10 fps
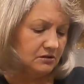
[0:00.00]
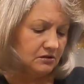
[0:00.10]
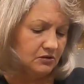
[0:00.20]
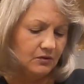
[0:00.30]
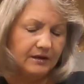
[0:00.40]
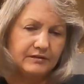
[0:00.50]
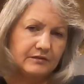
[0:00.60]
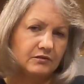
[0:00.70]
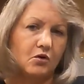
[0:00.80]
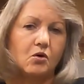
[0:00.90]
you don't have to
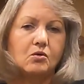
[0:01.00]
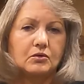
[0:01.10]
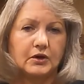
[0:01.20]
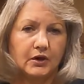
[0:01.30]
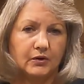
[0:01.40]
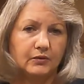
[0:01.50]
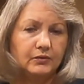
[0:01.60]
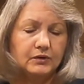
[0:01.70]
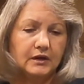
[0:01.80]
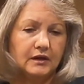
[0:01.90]
have the whole
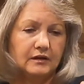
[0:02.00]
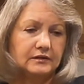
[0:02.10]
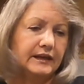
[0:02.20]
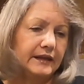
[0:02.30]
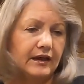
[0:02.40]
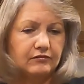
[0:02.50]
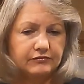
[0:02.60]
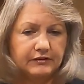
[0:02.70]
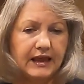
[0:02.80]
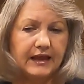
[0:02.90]
coat laying out
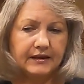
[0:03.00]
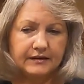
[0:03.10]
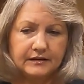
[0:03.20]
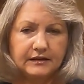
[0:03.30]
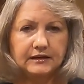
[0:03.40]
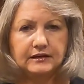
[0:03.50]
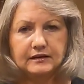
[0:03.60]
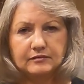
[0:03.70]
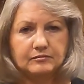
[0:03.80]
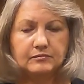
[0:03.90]
flat and neat
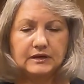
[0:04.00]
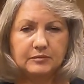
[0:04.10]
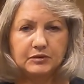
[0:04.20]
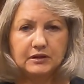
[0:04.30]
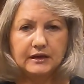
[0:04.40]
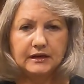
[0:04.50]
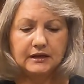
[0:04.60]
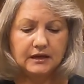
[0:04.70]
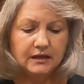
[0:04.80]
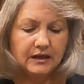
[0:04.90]
and
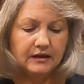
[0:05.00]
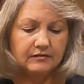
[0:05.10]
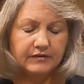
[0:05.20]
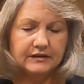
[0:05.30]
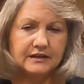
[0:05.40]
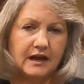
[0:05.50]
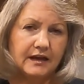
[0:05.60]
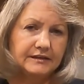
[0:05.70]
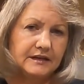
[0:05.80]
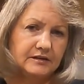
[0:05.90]
manipulating it. In fact,
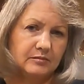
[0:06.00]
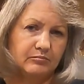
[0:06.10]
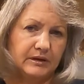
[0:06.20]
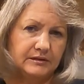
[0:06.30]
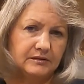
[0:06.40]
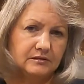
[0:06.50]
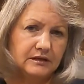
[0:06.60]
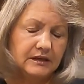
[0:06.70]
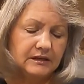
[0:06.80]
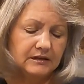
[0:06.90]
I tend to bundle
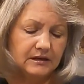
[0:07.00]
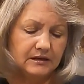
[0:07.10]
it,